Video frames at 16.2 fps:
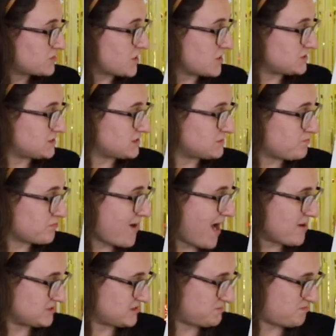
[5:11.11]
the
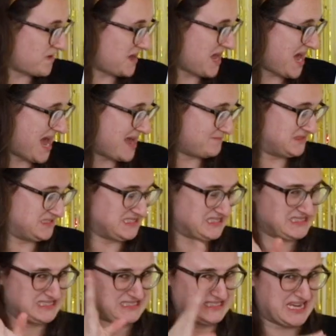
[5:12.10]
sprouts became
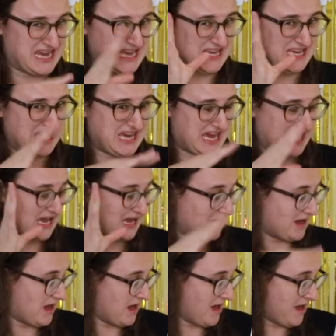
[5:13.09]

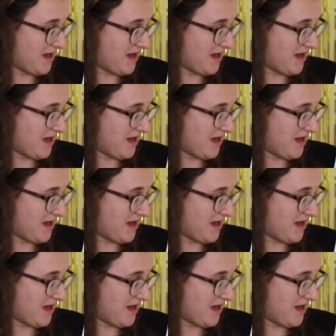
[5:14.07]
stinky